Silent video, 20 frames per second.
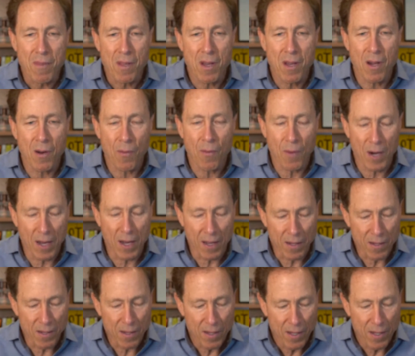All
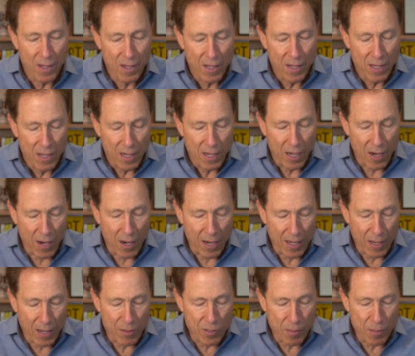right. That
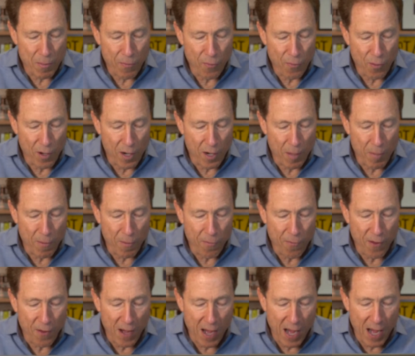was number 4. Number
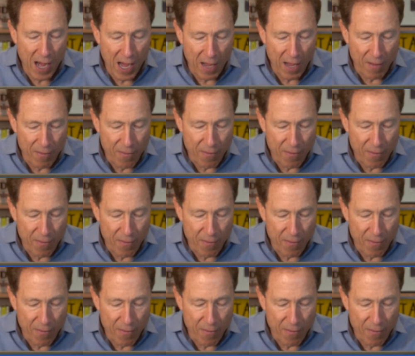five.